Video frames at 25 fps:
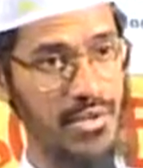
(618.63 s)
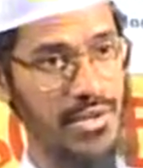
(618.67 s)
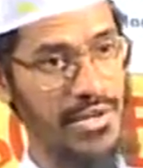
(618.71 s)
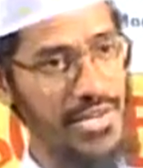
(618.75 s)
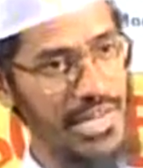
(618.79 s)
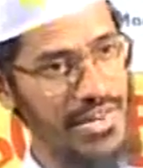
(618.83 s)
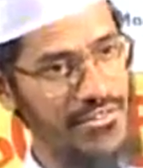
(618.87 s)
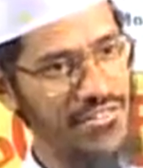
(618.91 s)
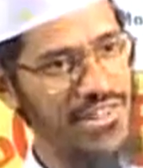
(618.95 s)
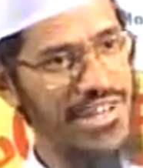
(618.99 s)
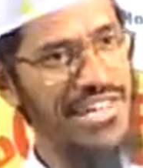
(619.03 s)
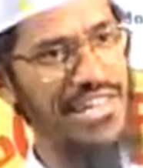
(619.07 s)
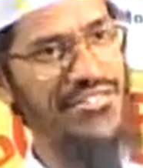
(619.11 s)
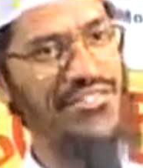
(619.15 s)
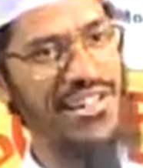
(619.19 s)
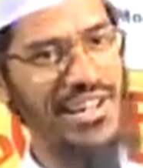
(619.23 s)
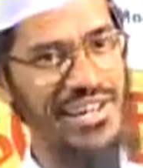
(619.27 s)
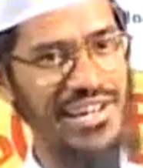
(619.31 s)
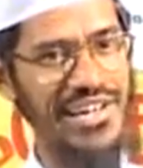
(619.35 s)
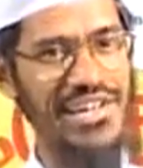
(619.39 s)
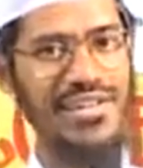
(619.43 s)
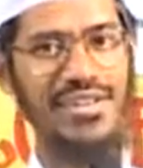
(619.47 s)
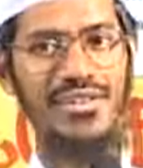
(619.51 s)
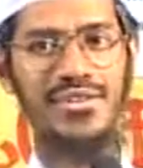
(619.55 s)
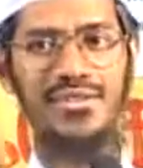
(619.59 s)
Even he will
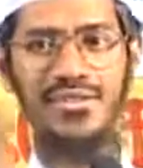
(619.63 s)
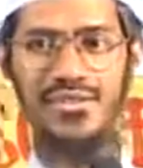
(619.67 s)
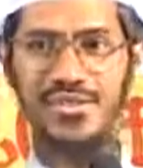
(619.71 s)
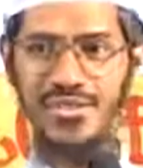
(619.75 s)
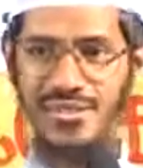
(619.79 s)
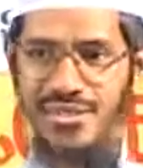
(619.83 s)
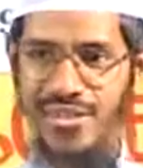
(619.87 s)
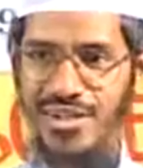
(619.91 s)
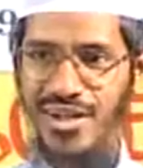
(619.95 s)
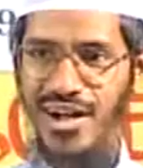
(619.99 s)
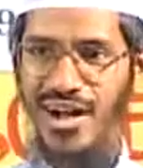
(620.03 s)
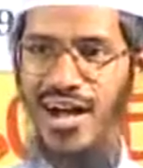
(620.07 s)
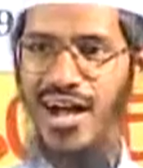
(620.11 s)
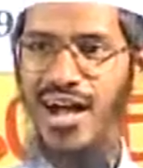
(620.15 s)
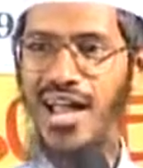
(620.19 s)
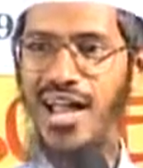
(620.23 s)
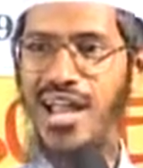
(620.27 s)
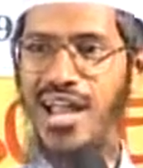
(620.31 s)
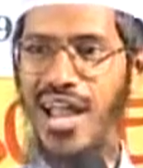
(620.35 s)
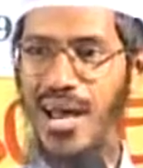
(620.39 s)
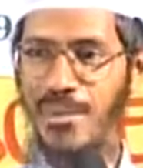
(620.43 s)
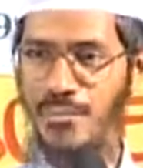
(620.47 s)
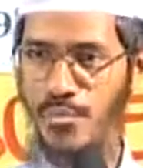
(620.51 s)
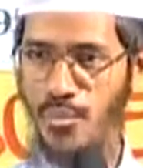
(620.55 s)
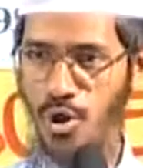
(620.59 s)
read
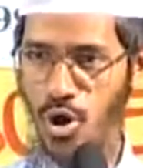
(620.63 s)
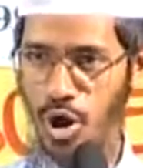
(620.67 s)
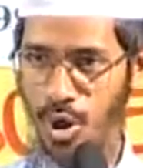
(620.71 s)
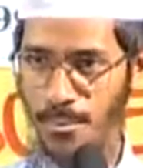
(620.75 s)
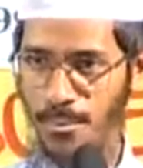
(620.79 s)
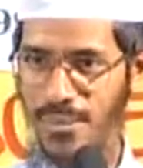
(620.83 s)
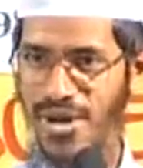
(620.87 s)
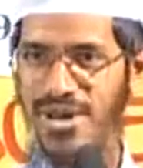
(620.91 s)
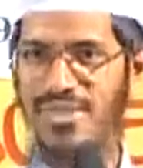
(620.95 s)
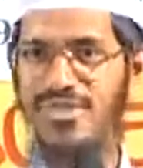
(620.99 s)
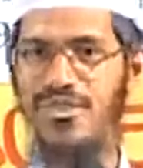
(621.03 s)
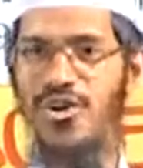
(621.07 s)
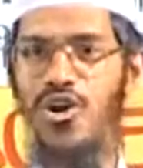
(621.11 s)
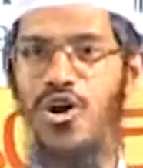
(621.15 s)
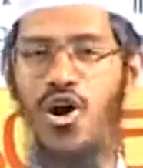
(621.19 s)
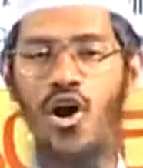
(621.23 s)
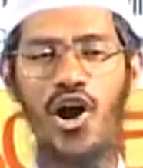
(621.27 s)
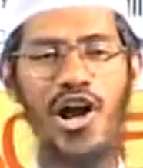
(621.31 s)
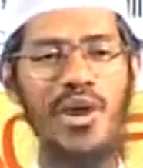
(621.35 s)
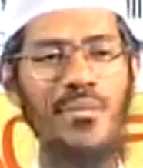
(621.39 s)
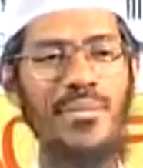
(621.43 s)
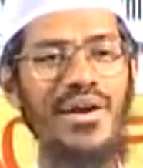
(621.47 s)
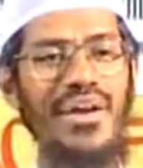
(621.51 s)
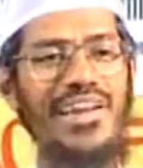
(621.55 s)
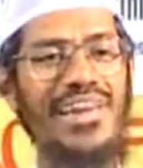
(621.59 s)
Allah Muhammad, or
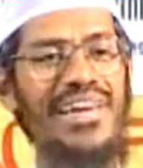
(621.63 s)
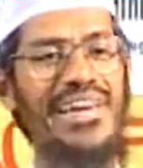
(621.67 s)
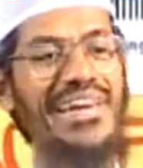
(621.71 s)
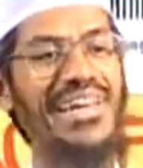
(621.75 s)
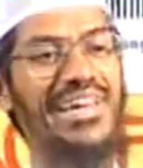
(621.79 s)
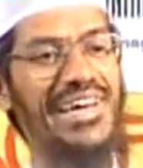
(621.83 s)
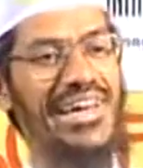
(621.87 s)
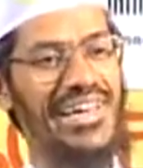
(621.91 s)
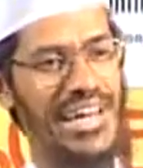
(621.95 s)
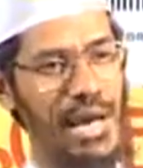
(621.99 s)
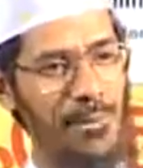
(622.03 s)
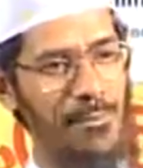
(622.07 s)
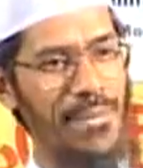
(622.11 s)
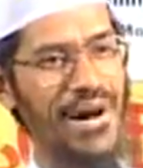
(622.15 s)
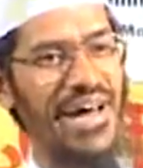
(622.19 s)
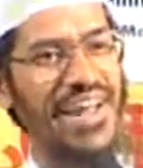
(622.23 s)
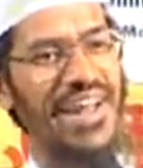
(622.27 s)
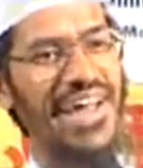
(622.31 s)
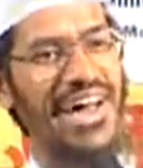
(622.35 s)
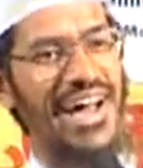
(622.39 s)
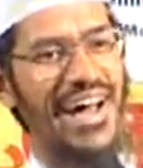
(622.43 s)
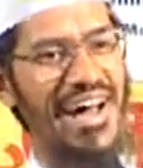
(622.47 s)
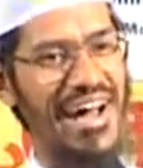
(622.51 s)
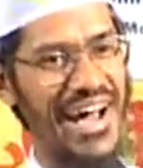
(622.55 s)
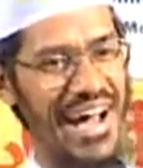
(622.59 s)
he may read
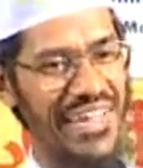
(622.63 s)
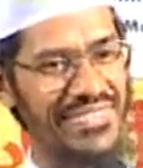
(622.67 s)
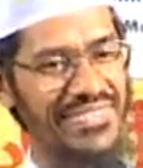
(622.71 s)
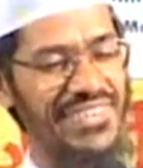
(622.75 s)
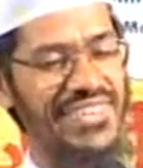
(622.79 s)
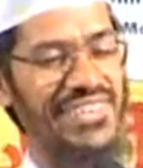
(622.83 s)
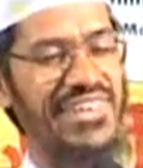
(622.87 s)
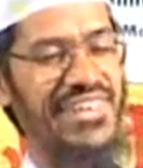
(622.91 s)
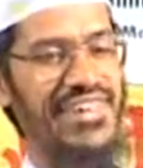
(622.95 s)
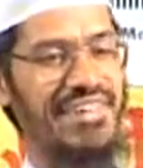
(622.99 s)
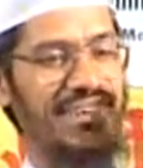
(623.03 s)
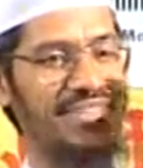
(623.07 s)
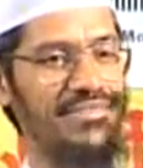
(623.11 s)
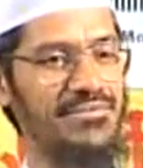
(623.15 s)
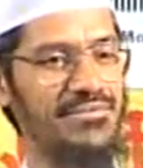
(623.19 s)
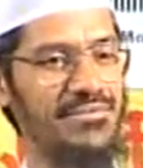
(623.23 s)
Rabbana Atina.